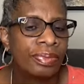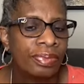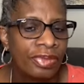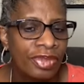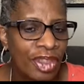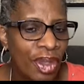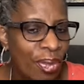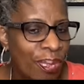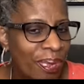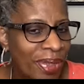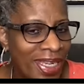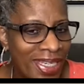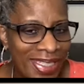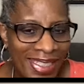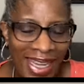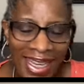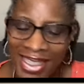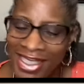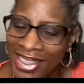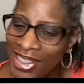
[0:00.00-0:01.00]
No place
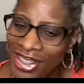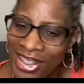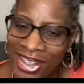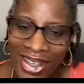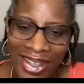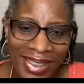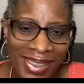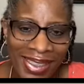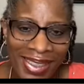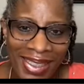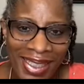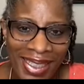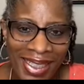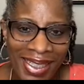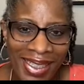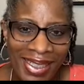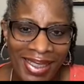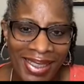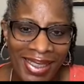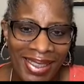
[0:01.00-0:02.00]
like New York
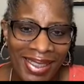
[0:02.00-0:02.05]
City.